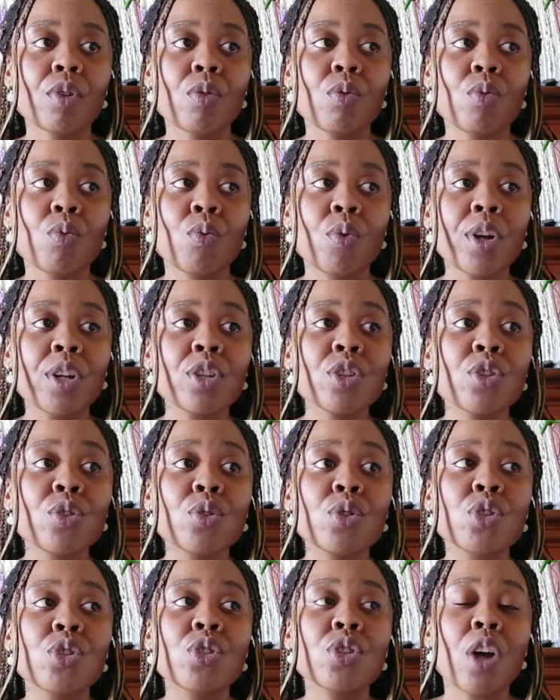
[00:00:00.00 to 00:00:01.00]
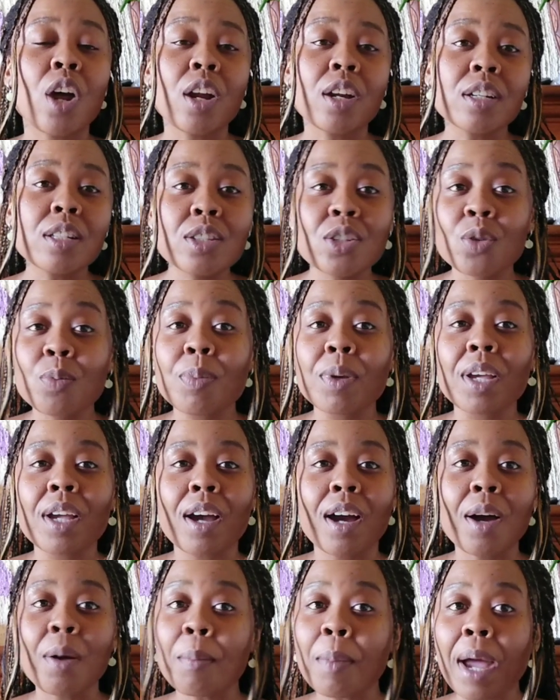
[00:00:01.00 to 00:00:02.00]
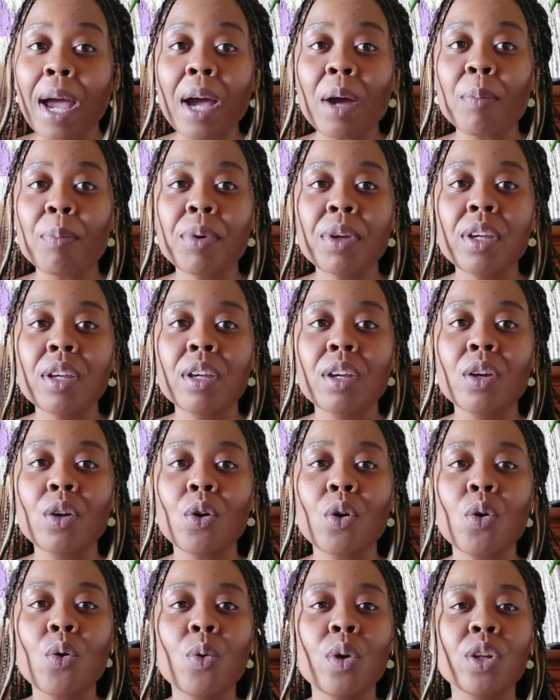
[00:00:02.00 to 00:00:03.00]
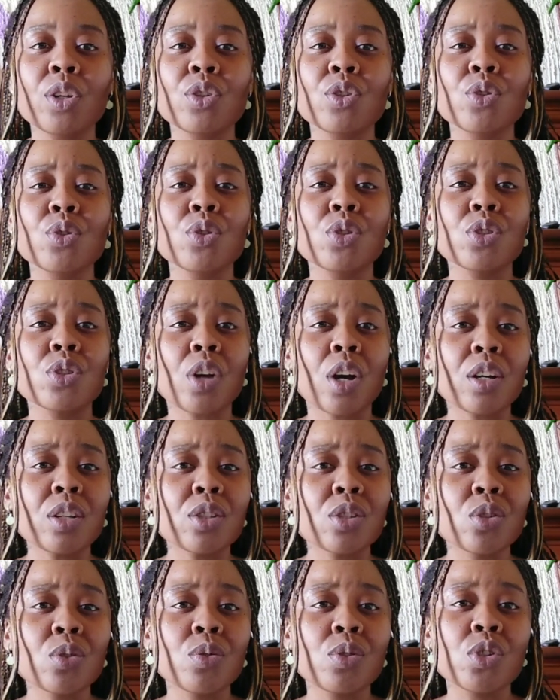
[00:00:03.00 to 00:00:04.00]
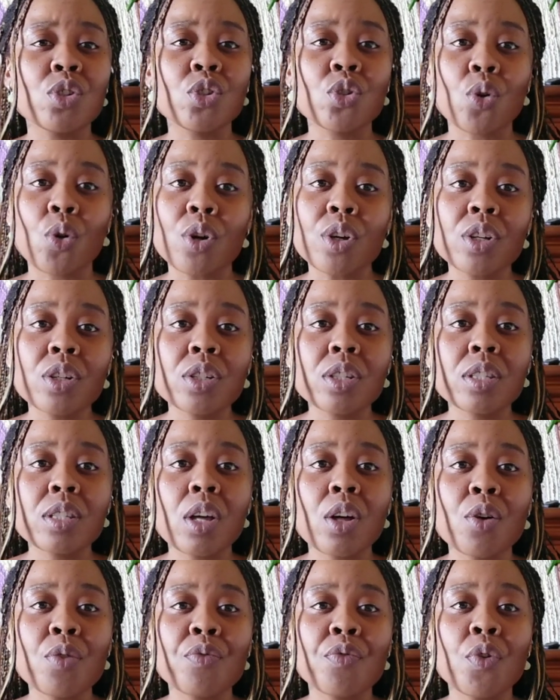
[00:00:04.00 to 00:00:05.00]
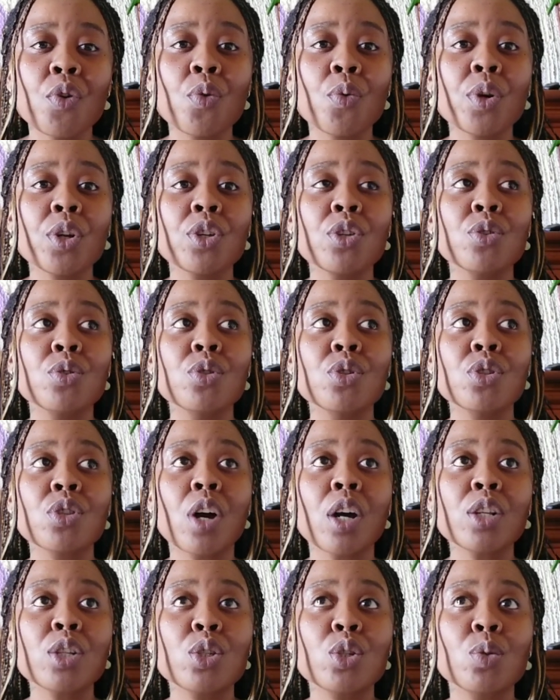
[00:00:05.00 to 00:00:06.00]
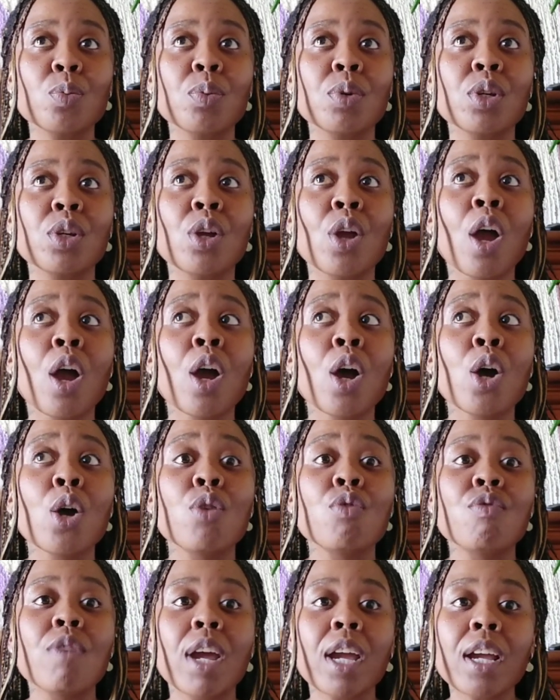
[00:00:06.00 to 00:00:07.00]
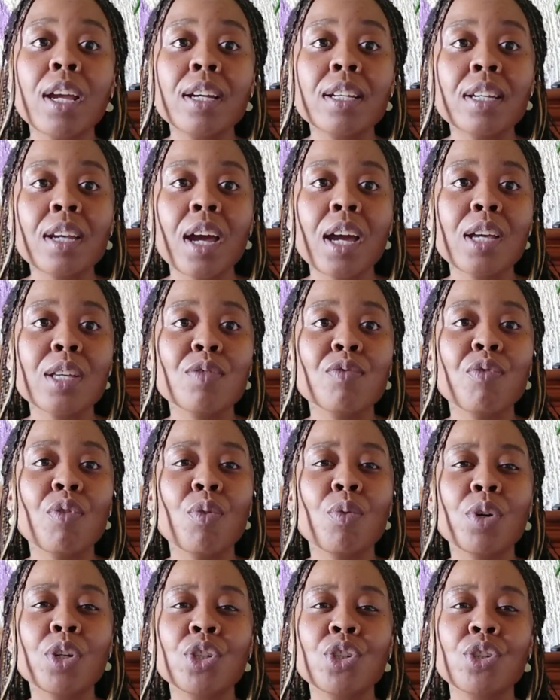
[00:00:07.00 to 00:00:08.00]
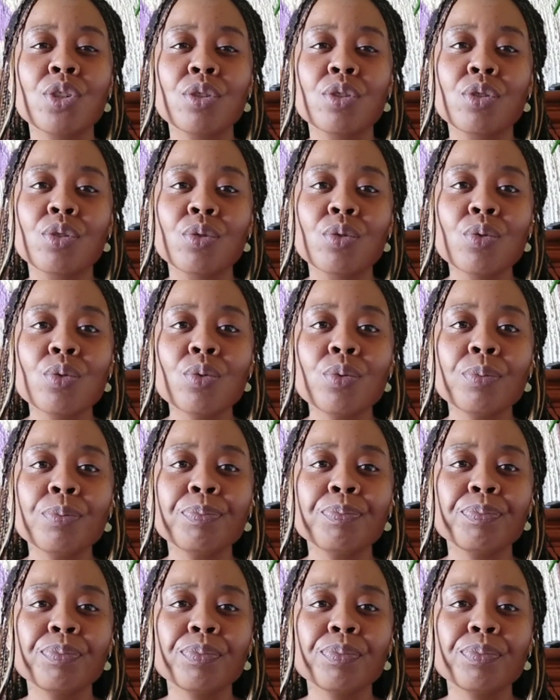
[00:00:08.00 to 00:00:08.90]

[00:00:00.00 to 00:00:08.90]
when you start to become happy, or when you start to enjoy yourself, or when you start to be recognized for what you do,